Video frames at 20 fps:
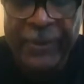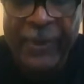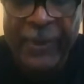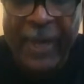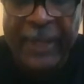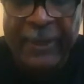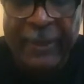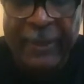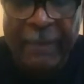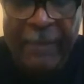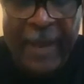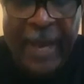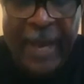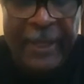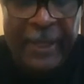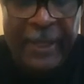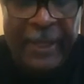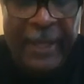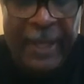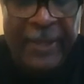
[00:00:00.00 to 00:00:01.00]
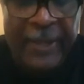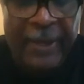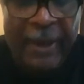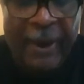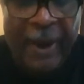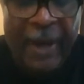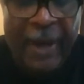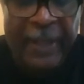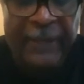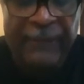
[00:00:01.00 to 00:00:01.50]
throughout the body and the
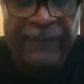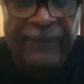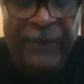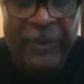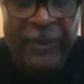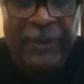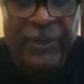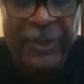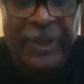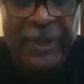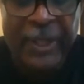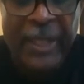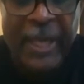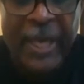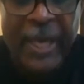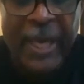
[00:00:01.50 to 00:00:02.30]
heart's function